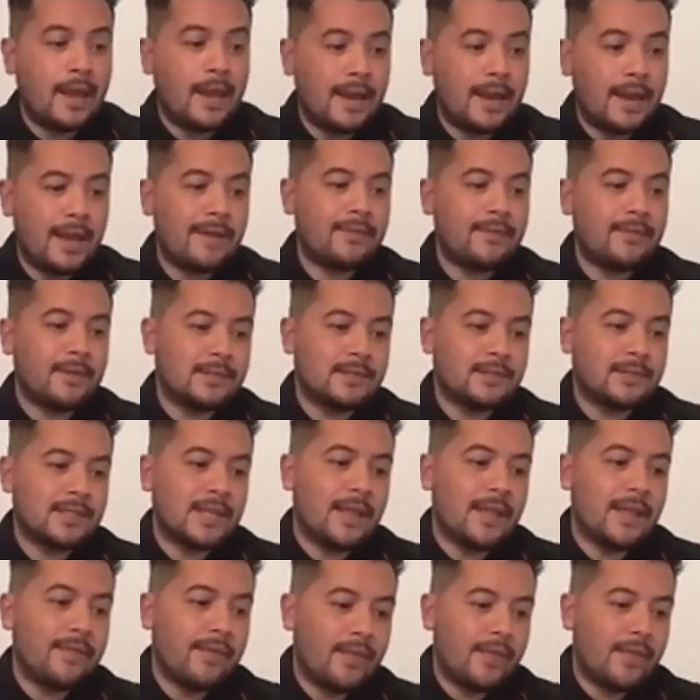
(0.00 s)
And having
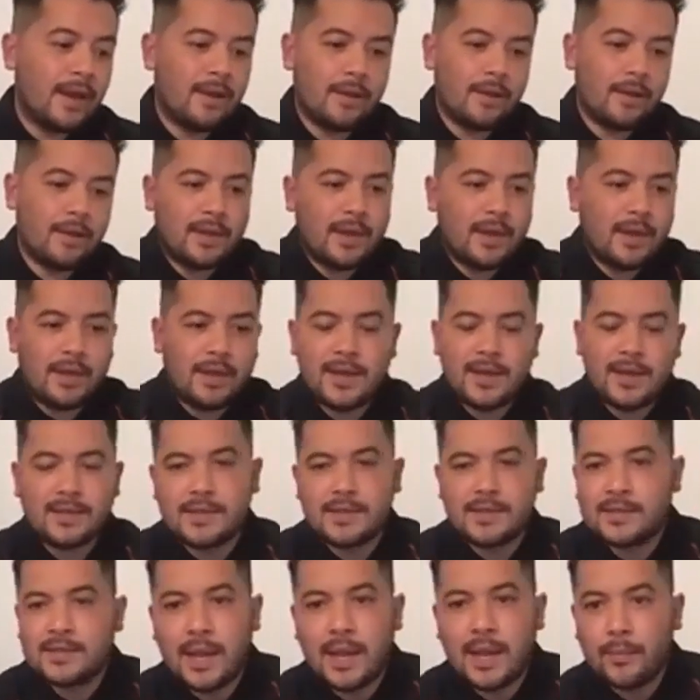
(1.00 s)
said that, and that's
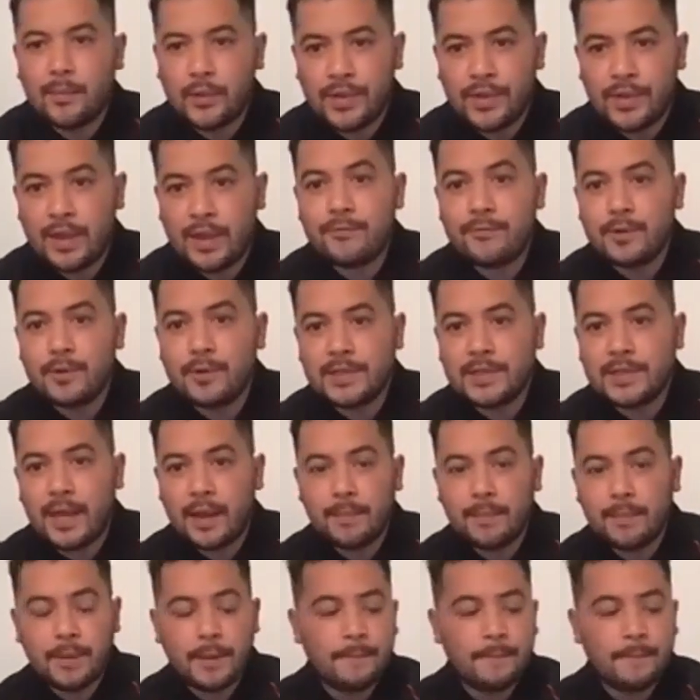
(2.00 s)
the same with every tape,